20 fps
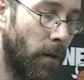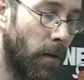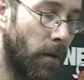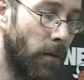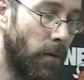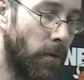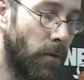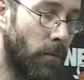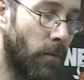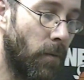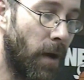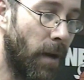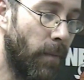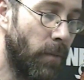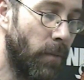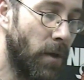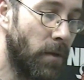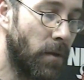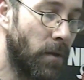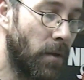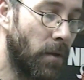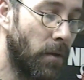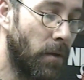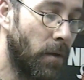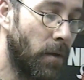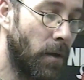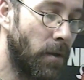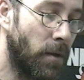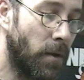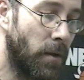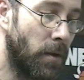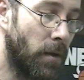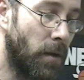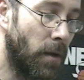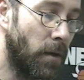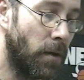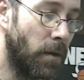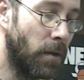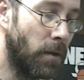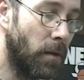Just wrap this nice and
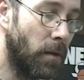tight